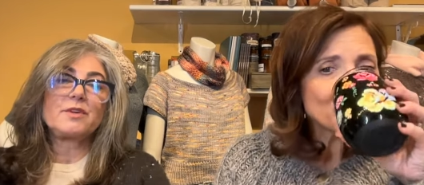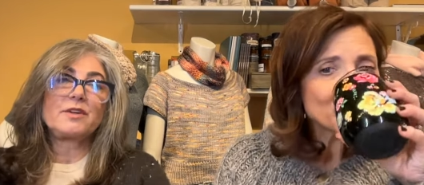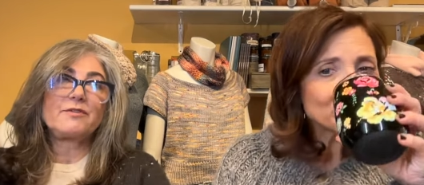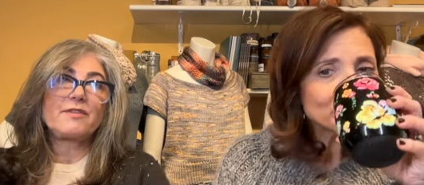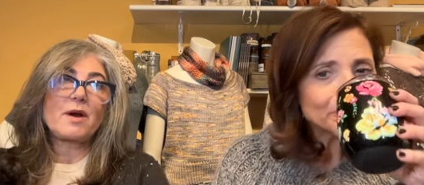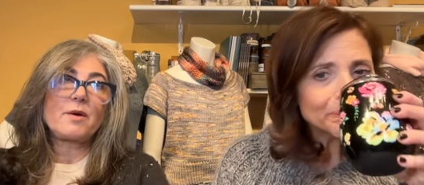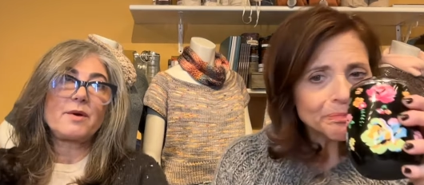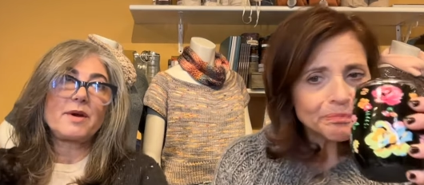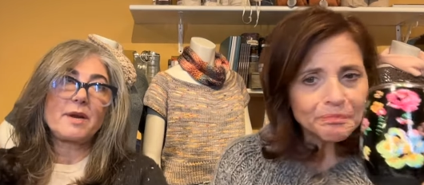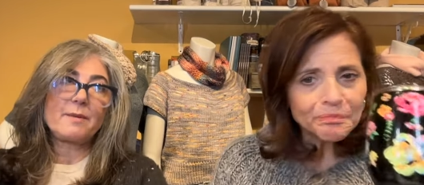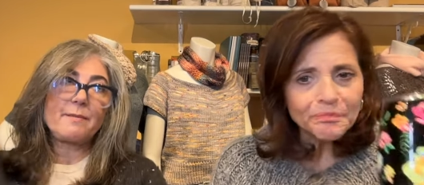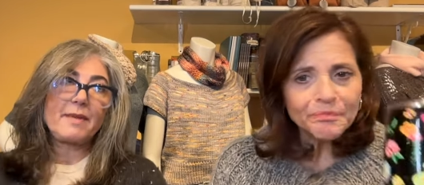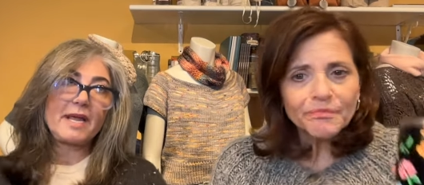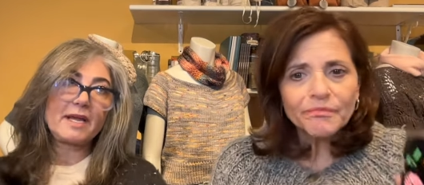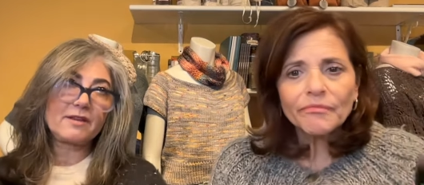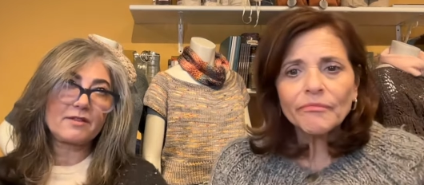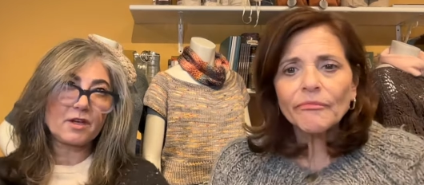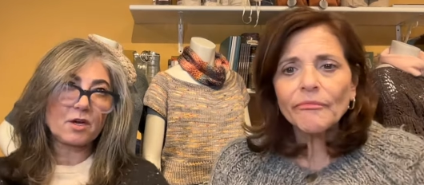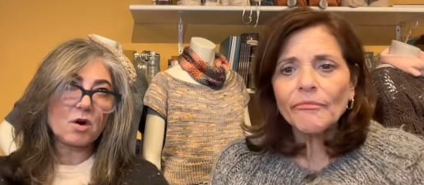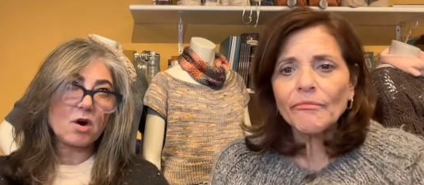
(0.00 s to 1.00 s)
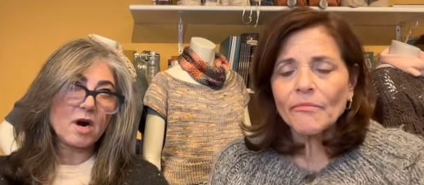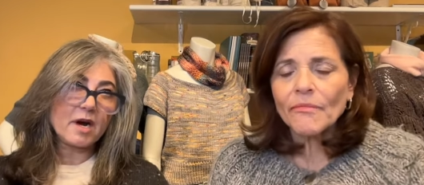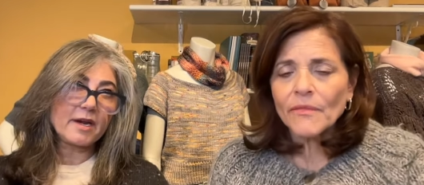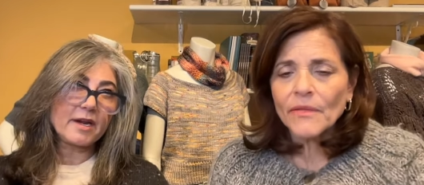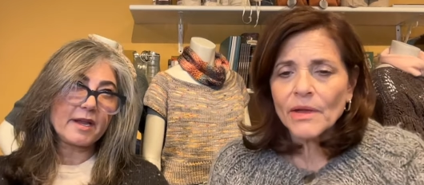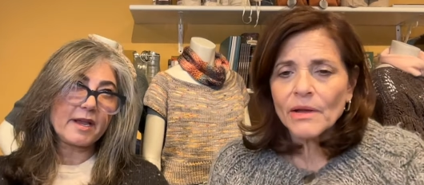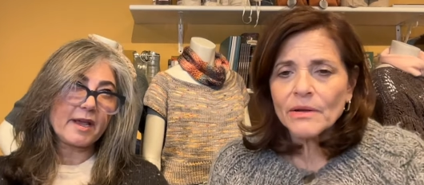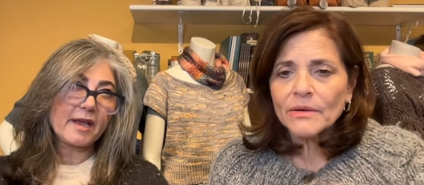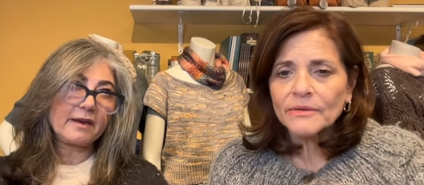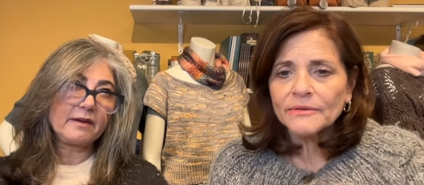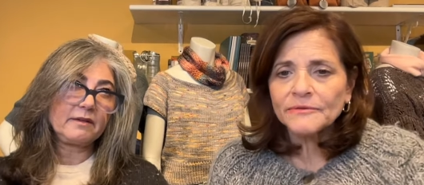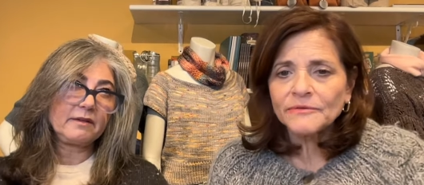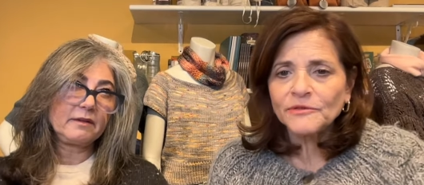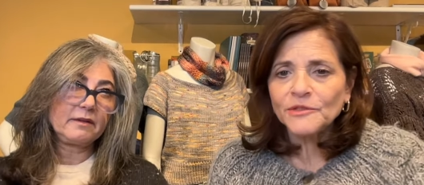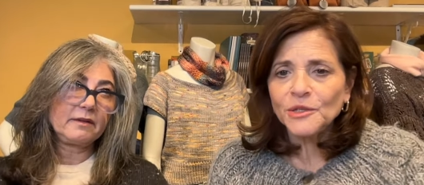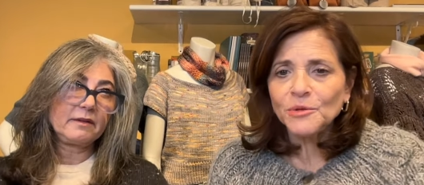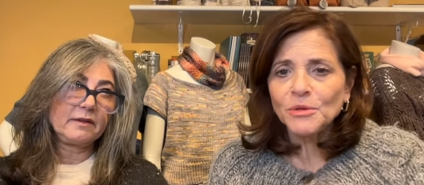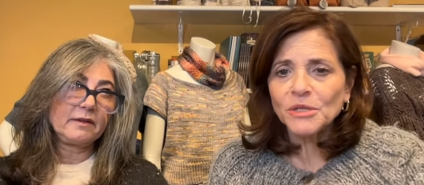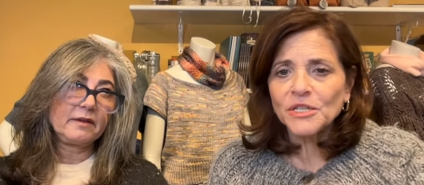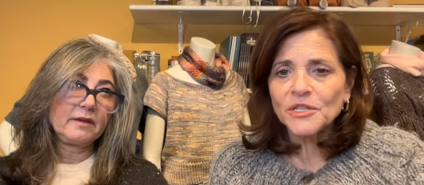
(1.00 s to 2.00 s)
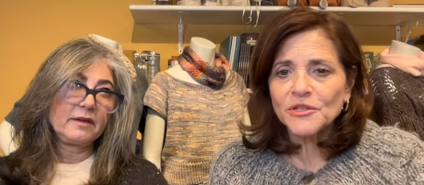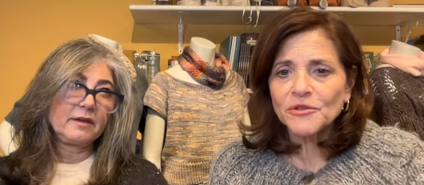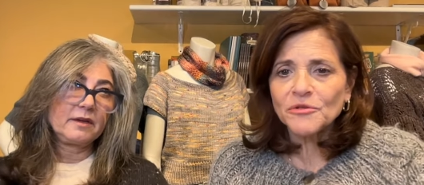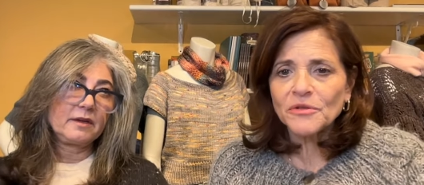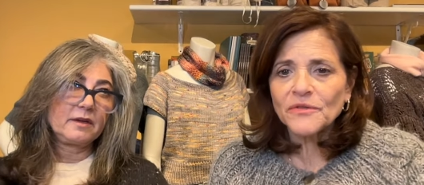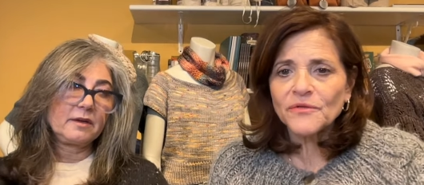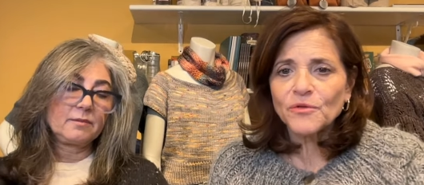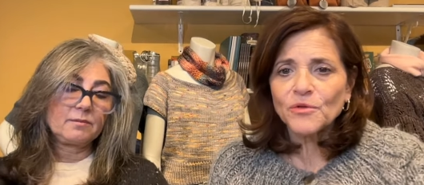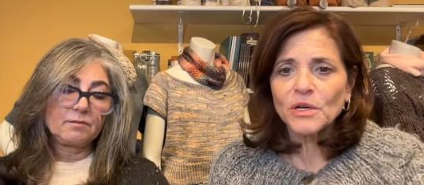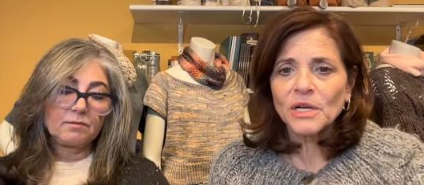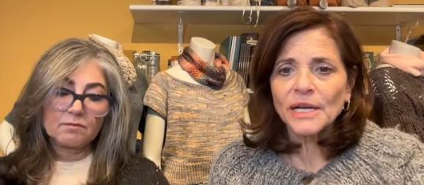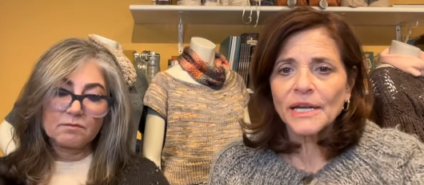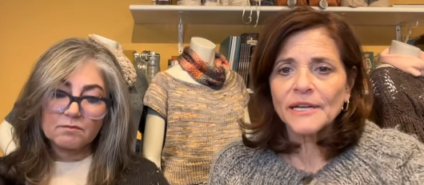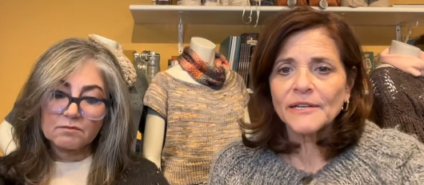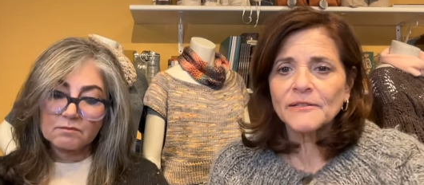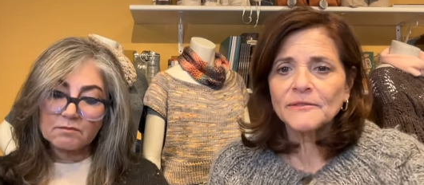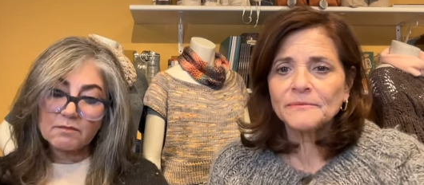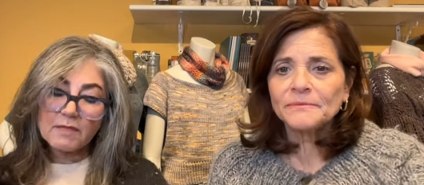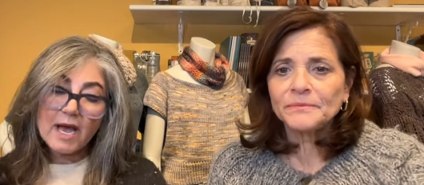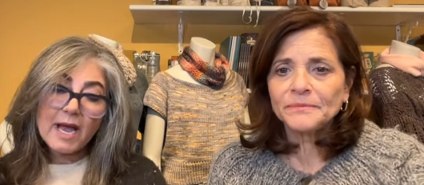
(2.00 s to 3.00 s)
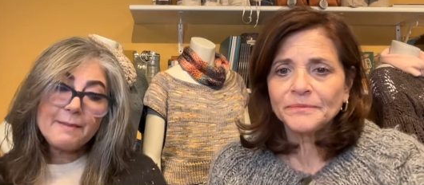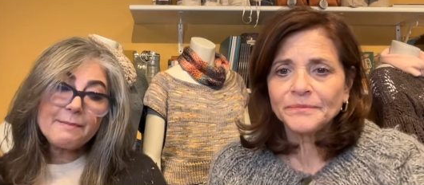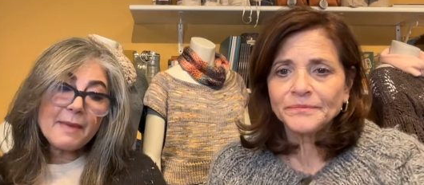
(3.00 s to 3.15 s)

Speaker 1: if I were to make the cardigan,
Speaker 2: you wouldn't do the forty-eight.
Speaker 1: I